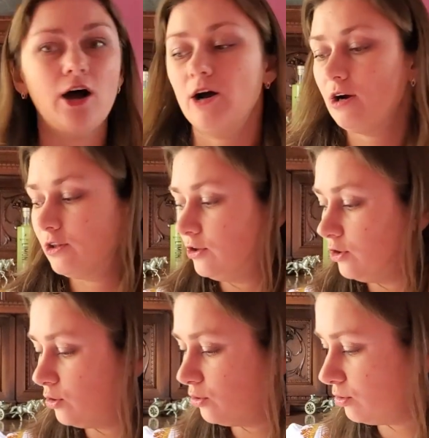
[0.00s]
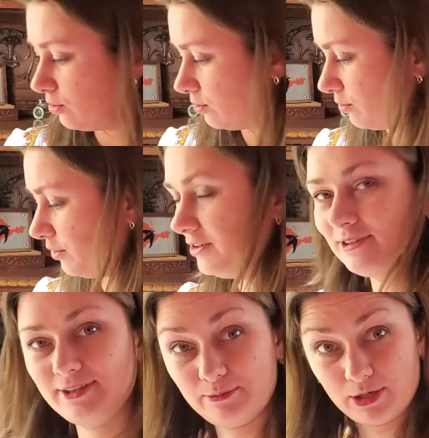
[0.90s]
Oh, no.
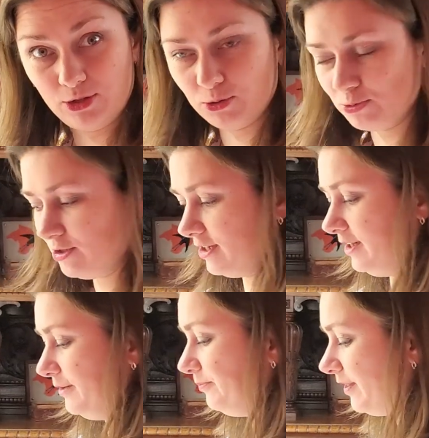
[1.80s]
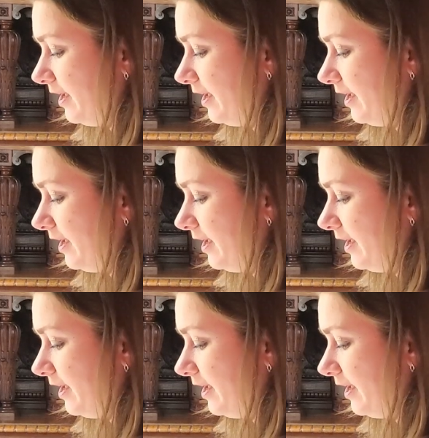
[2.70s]
There are my notes here.